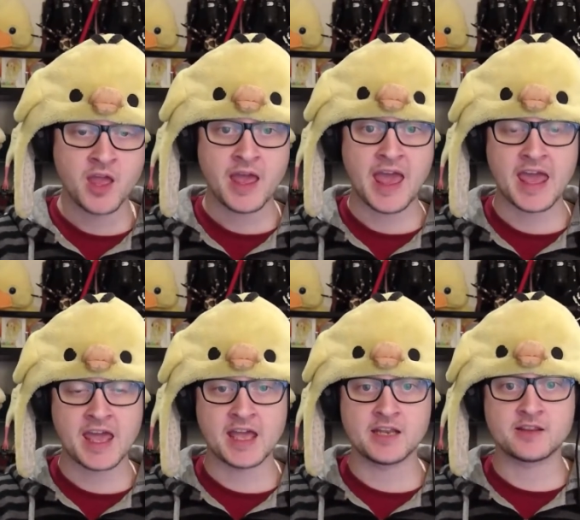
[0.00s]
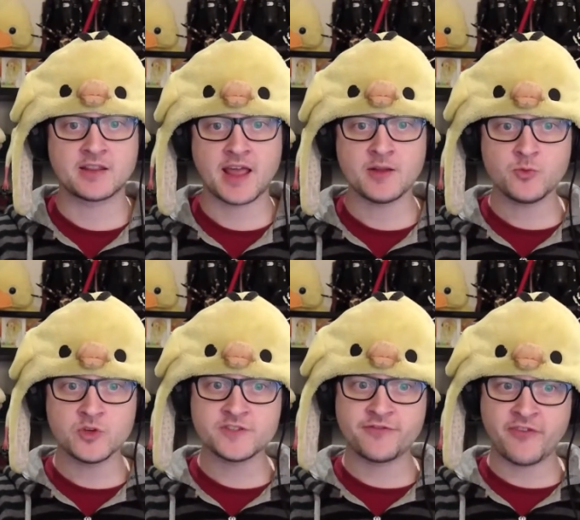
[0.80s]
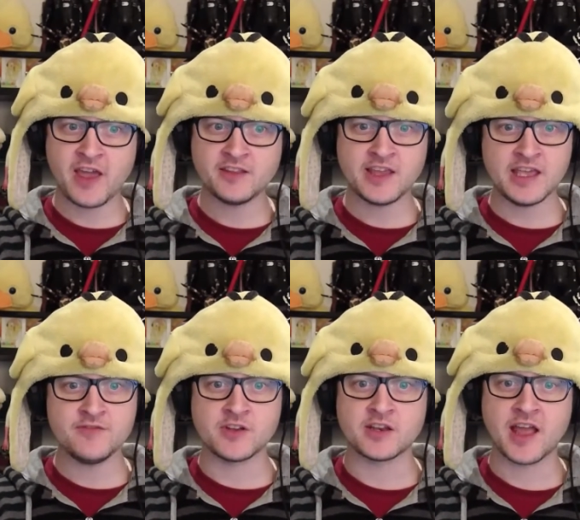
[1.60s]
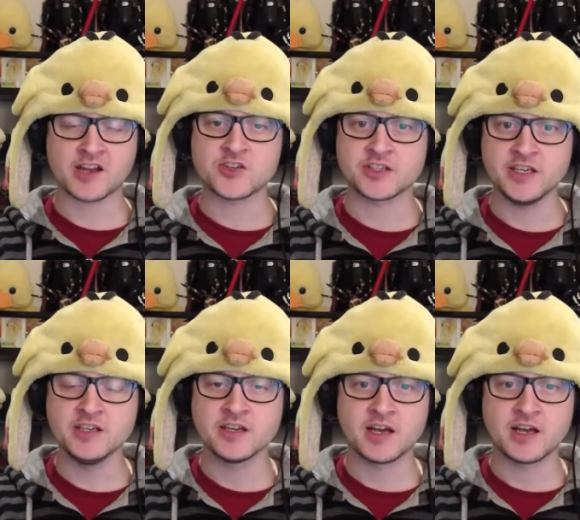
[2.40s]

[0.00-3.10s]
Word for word: And that was fairly even, actually.